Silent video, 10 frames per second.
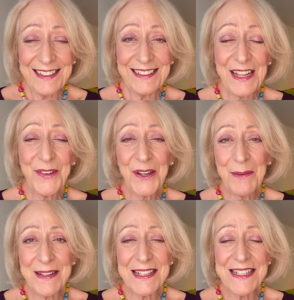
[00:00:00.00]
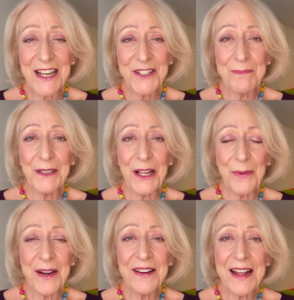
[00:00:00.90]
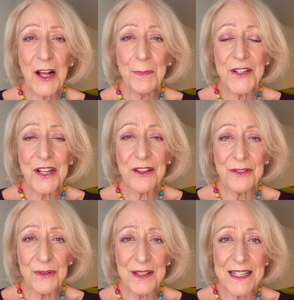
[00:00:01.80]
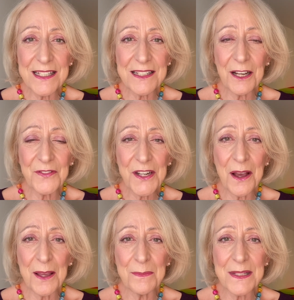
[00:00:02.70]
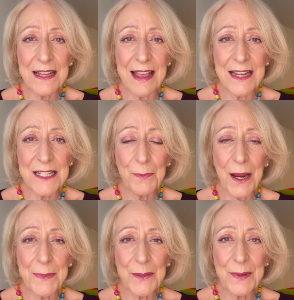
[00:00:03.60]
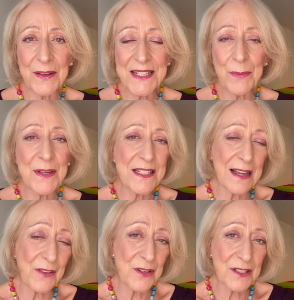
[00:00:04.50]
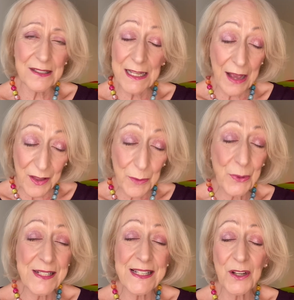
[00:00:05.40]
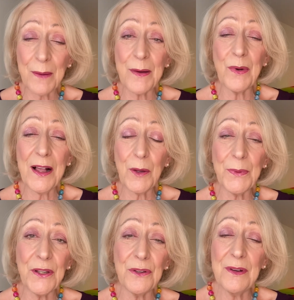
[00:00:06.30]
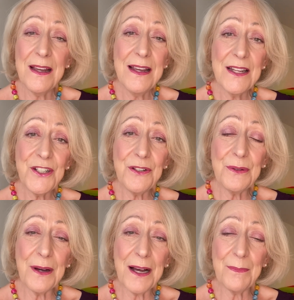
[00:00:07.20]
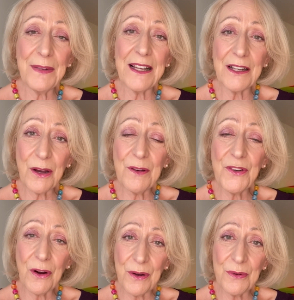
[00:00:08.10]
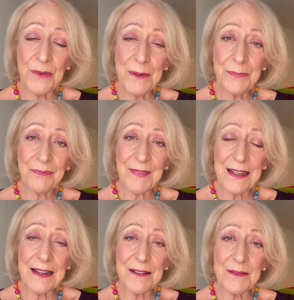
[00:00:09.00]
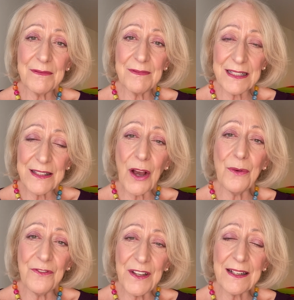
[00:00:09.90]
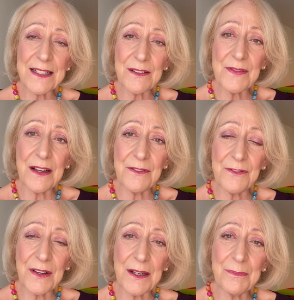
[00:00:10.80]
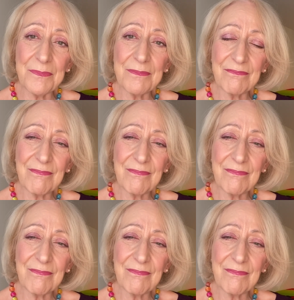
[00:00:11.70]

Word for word: Leave your comments in the section below. We're here to help each other through these tough times and perhaps there's someone's other, other person's comment will help you to um, let go of your own, uh, the own feelings of, of um,